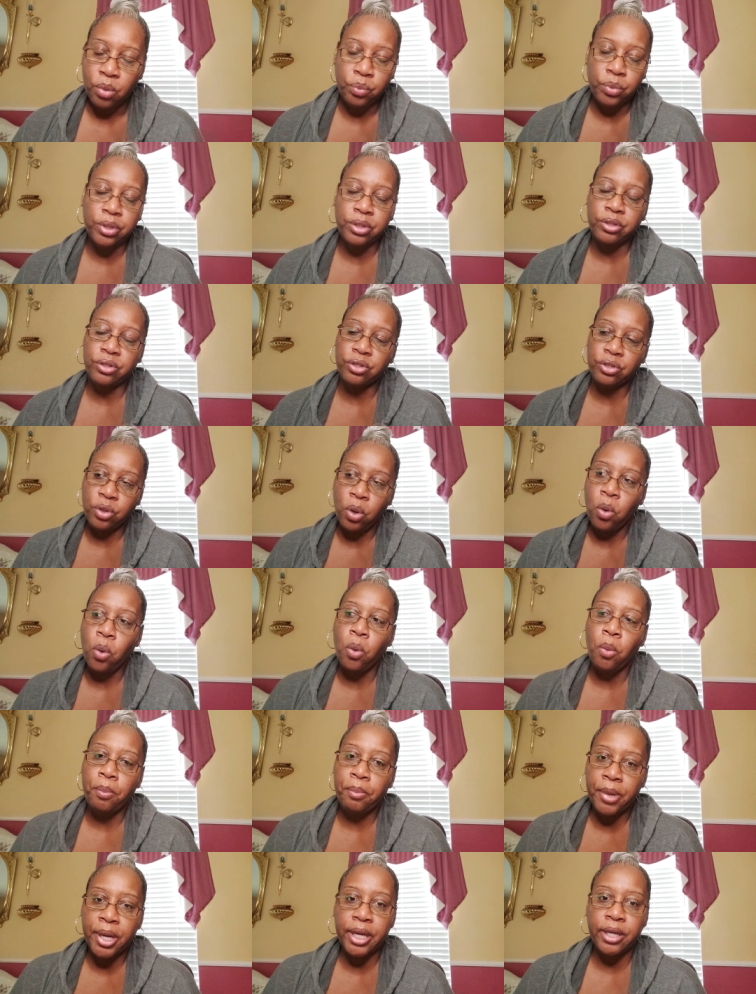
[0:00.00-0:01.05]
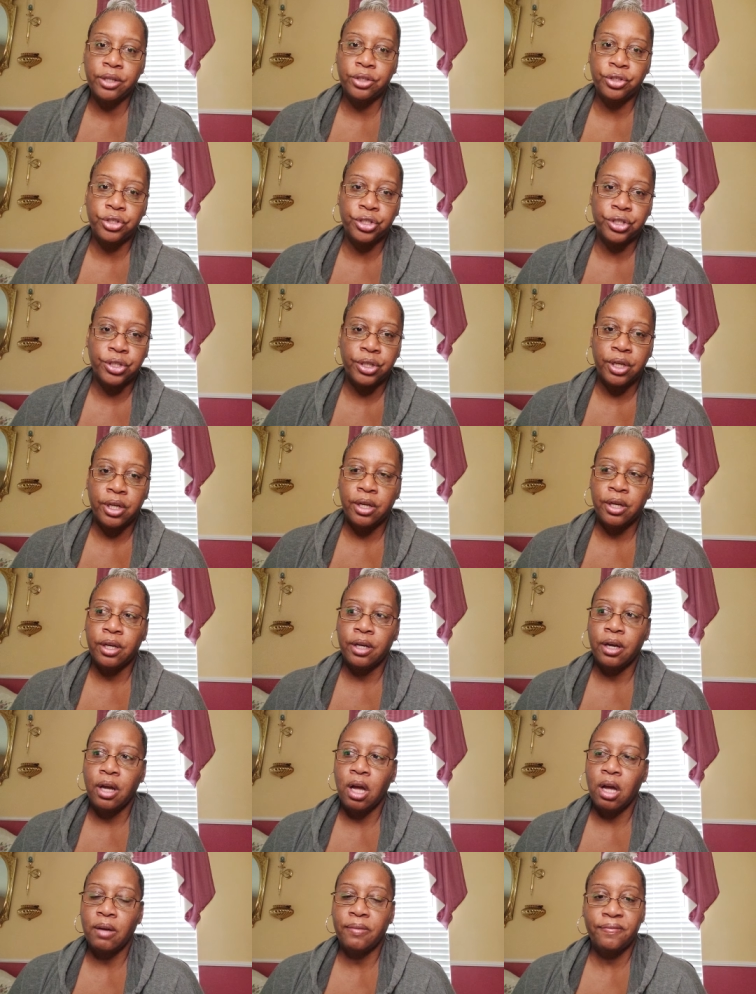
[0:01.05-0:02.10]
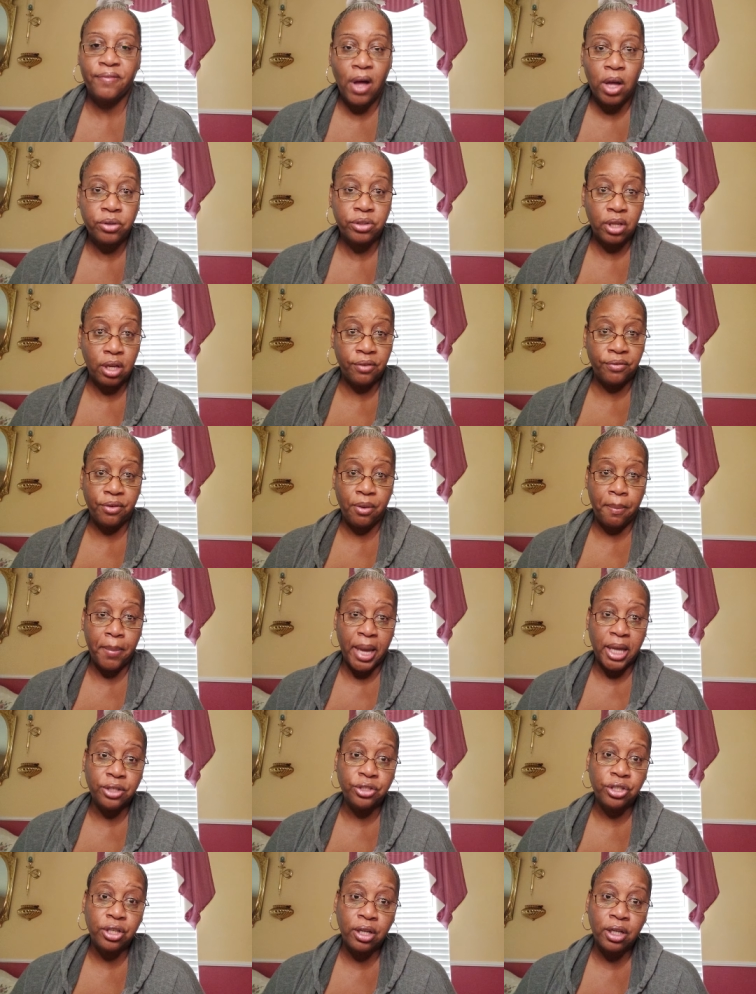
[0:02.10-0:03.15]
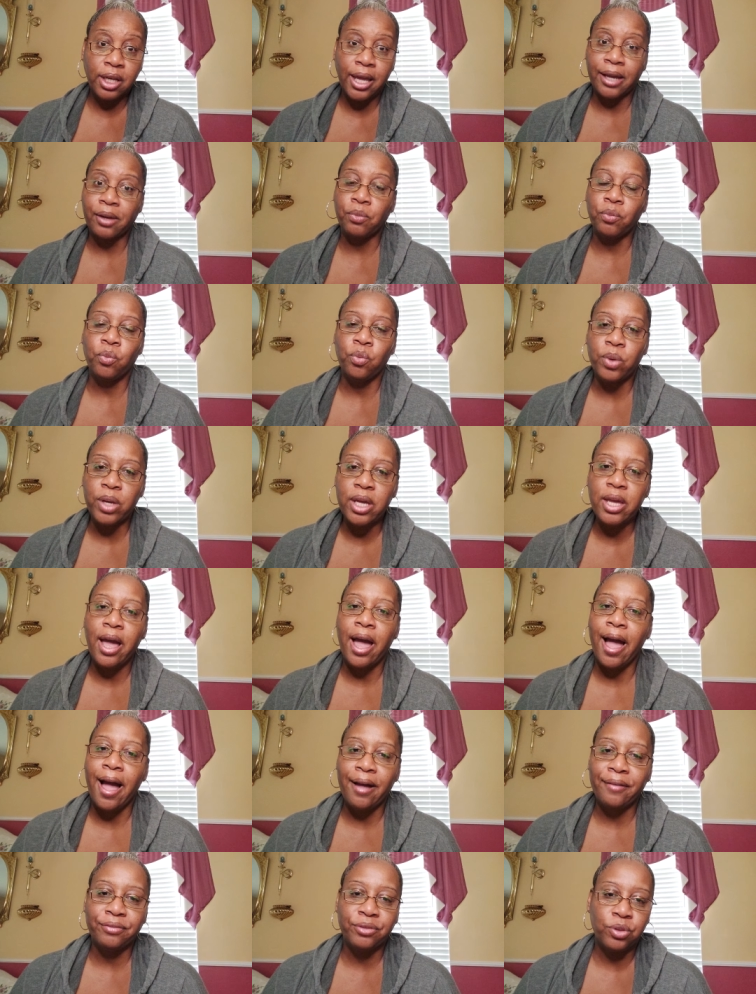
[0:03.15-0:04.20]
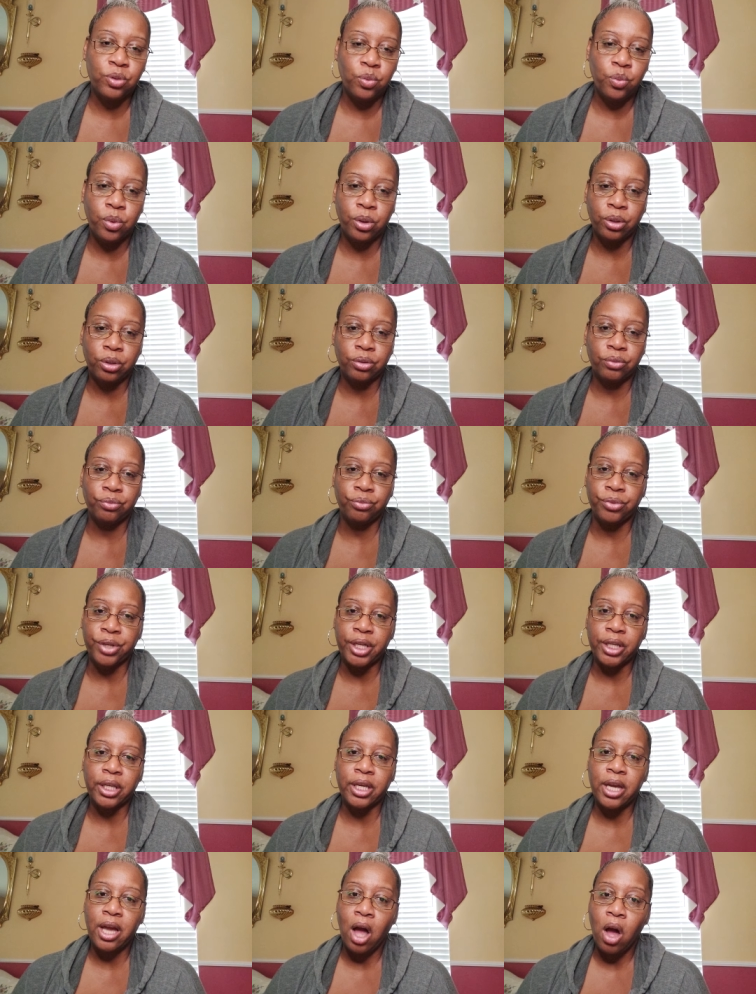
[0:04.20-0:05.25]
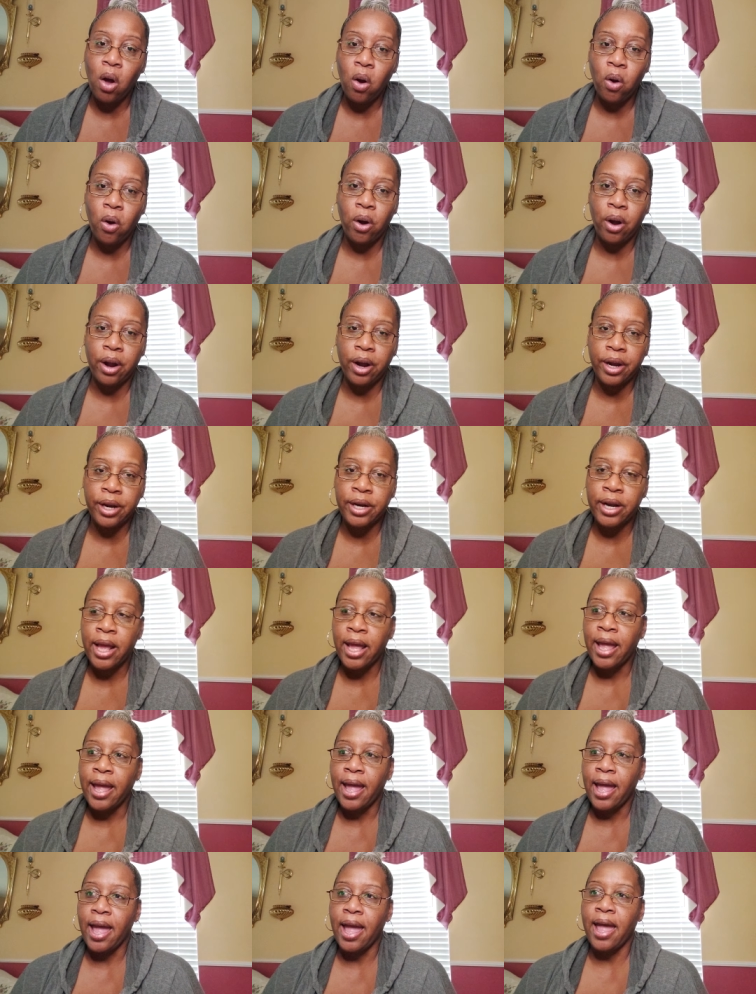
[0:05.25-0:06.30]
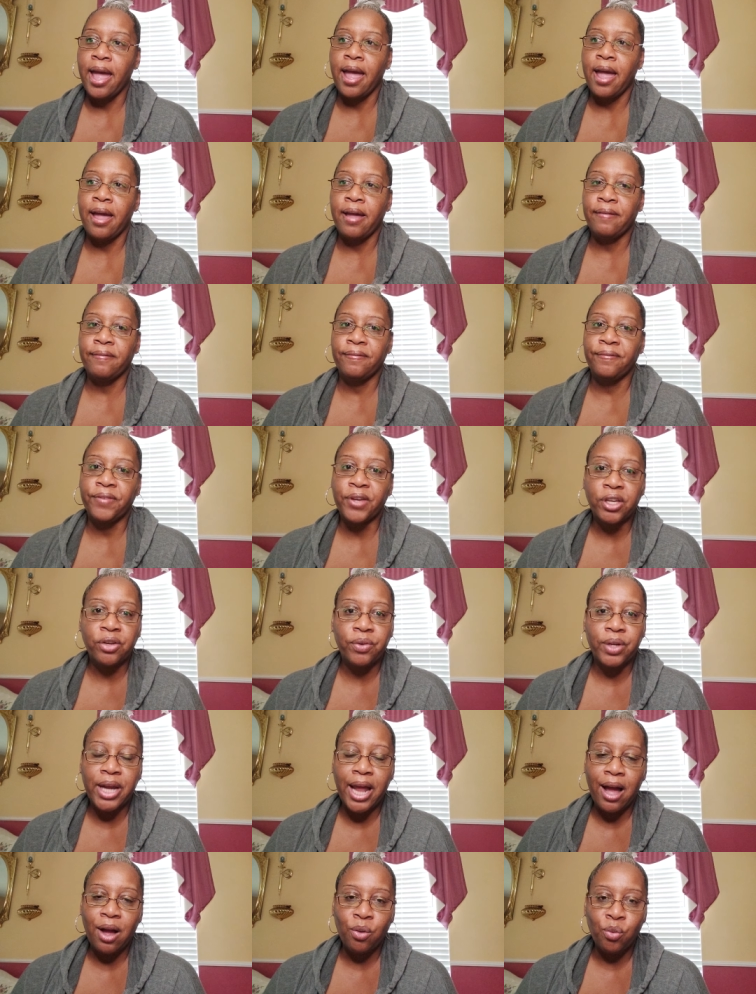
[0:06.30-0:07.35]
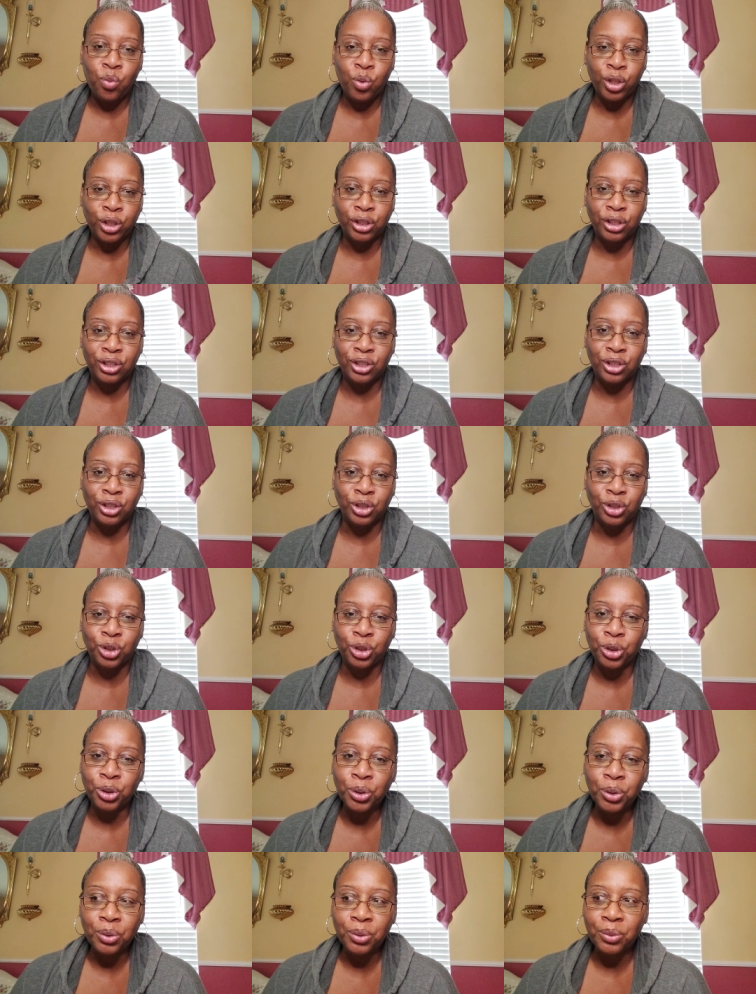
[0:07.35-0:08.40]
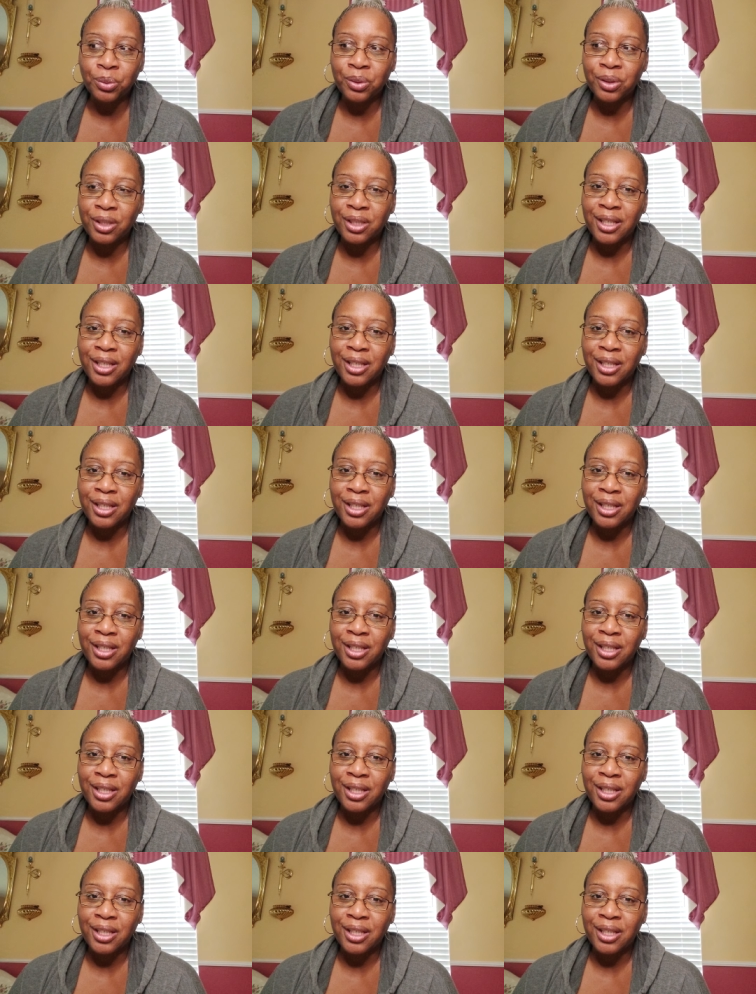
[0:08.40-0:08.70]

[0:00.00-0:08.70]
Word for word: with so much uh, false information, like we have to work really hard at figuring out what's the truth.